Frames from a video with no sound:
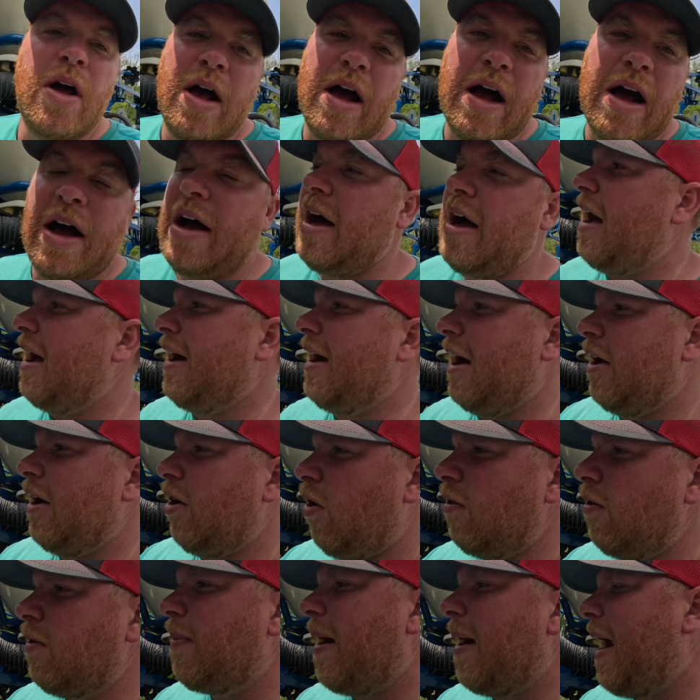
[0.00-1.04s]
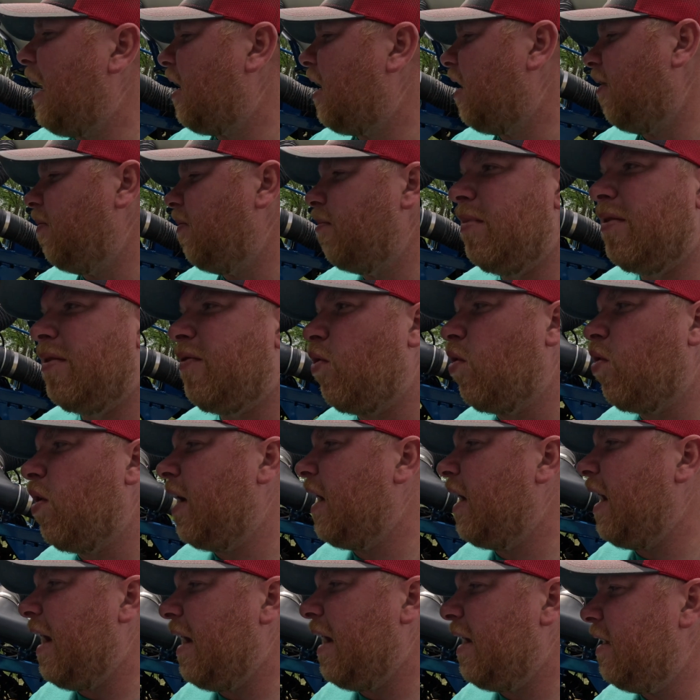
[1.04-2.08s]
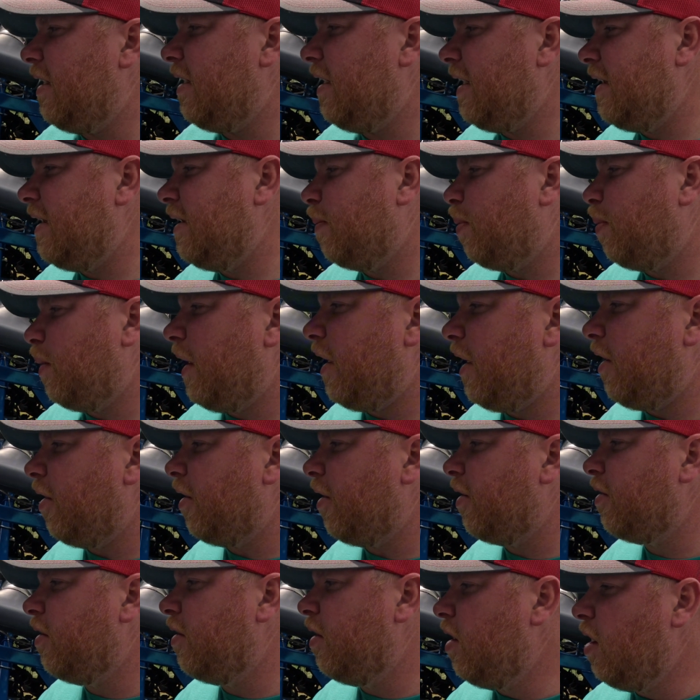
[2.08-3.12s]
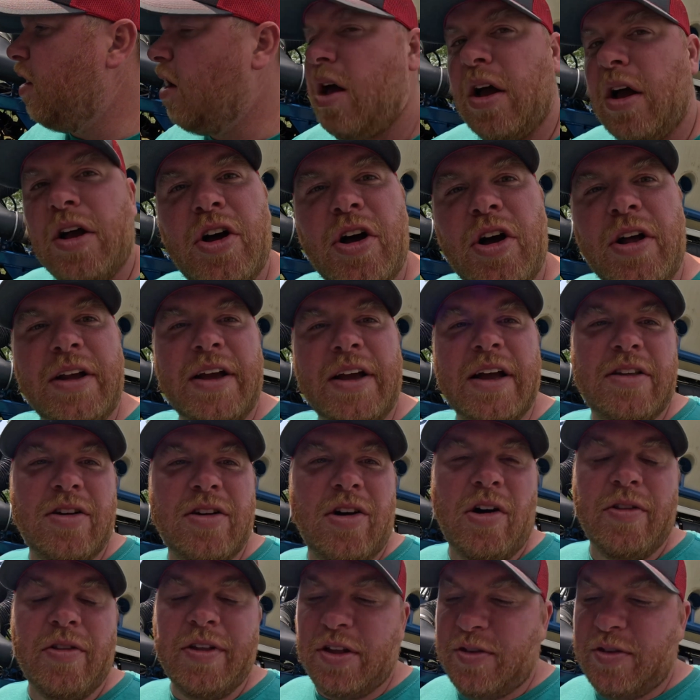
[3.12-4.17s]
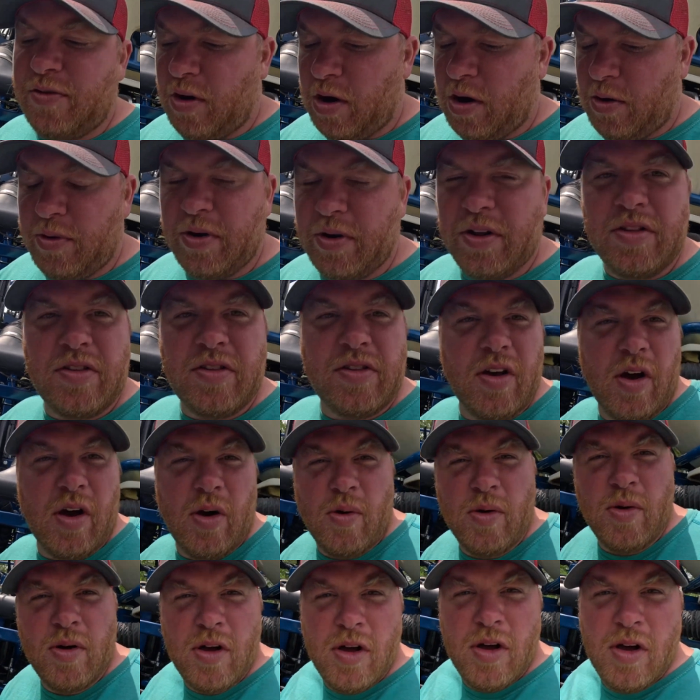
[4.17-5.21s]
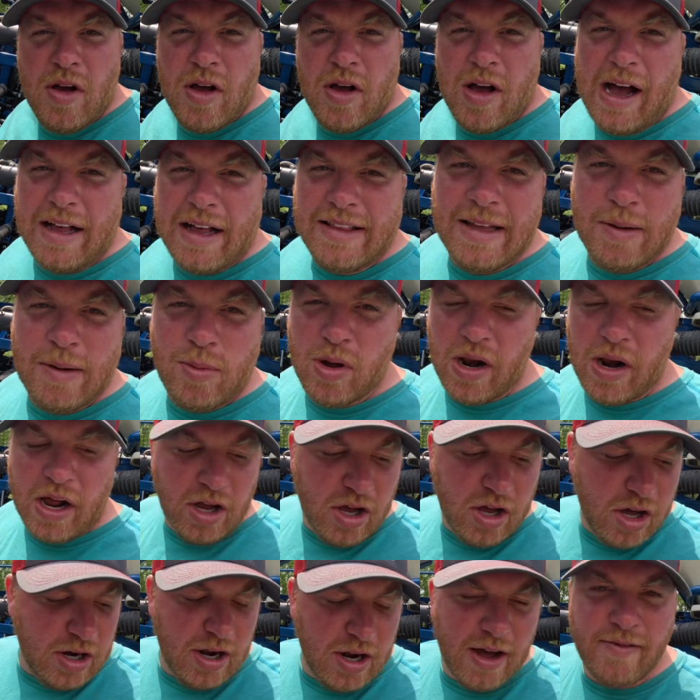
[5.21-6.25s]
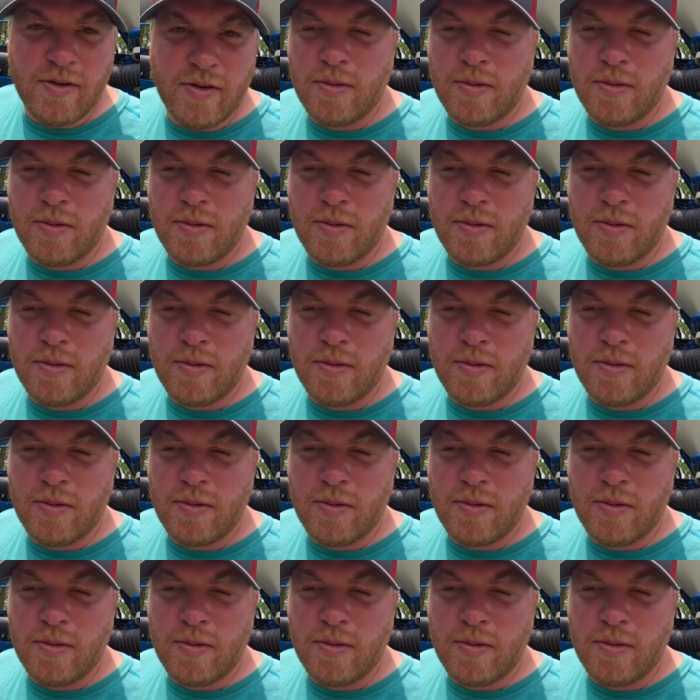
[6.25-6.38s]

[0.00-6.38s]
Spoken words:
I got all the back of them before I got in the planter. Couldn't get to all these front ones, so I did what I could of